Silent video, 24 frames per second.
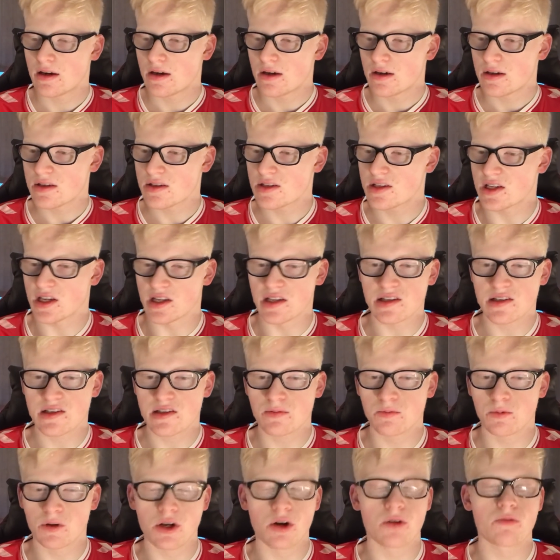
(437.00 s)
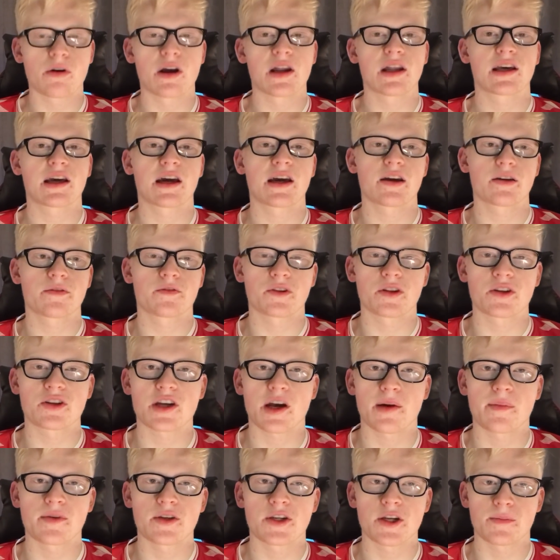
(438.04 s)
since we got relegated from the
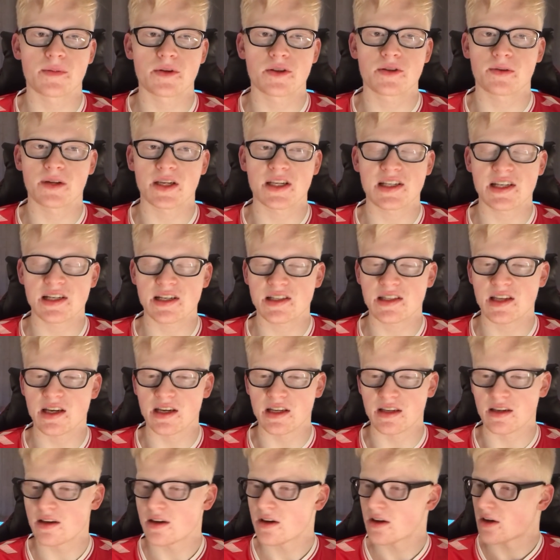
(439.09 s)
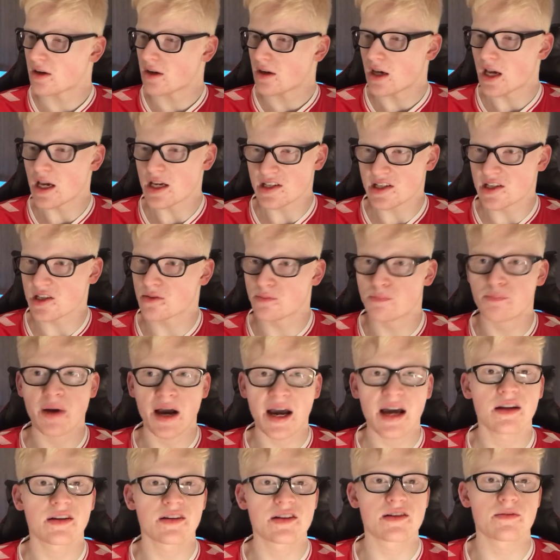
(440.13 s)
Championship in 2016. It's as
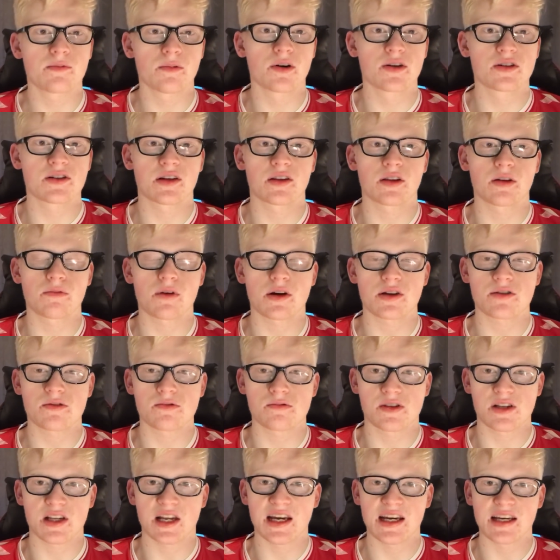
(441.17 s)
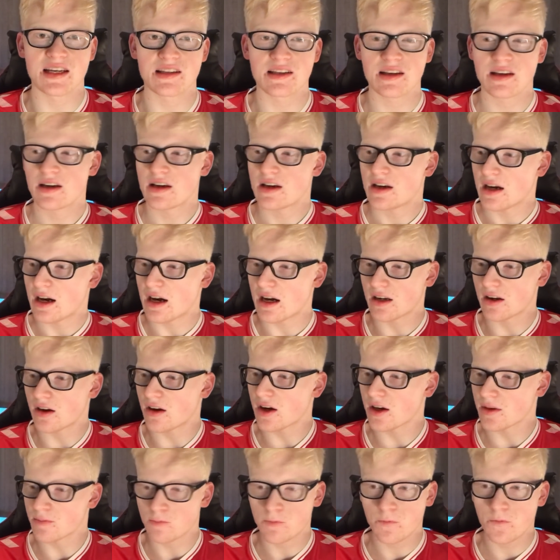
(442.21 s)
bad as it was under Russell Slade. And
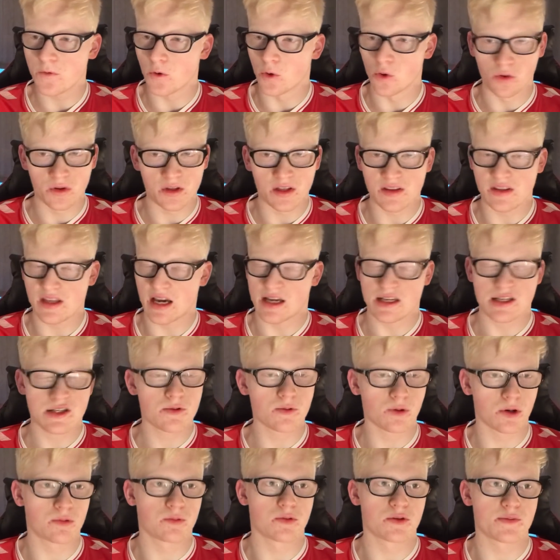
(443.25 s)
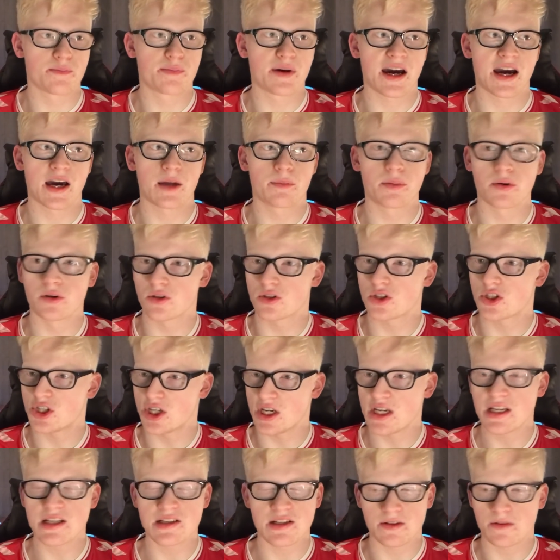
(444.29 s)
I thought that squad was bad, but
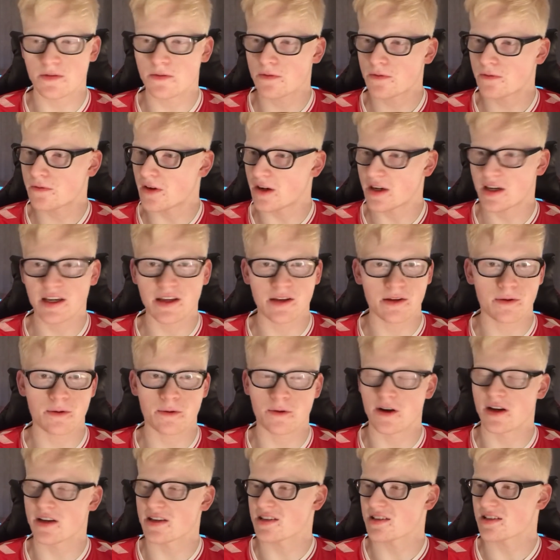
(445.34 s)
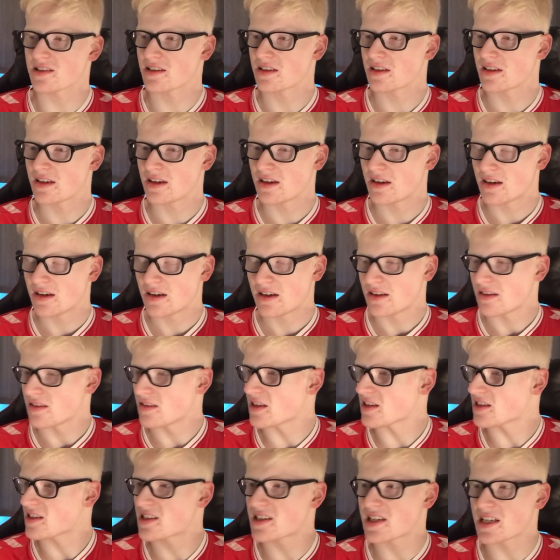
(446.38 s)
Jesus fucking Christ.
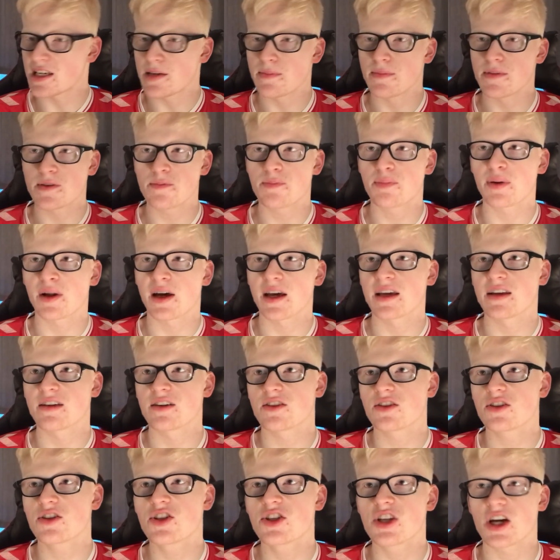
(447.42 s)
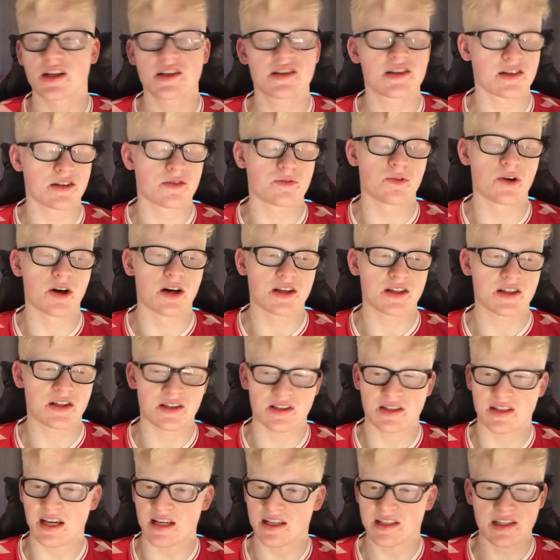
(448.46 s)
This team is playing just as worse, because
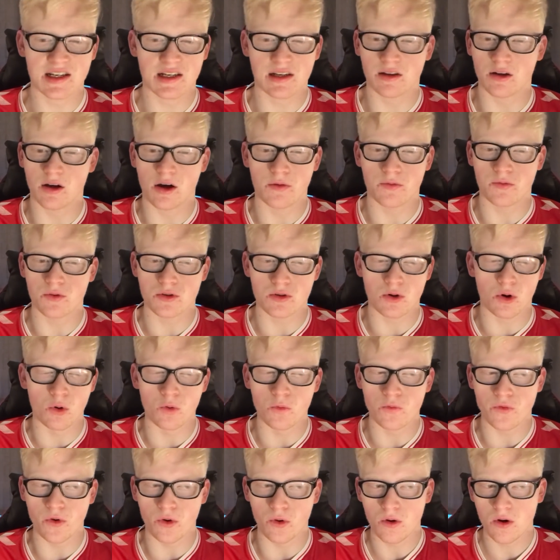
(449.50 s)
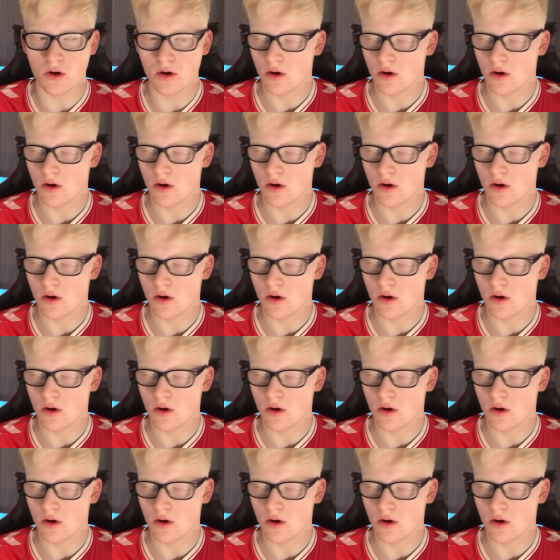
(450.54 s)
that second half was awful.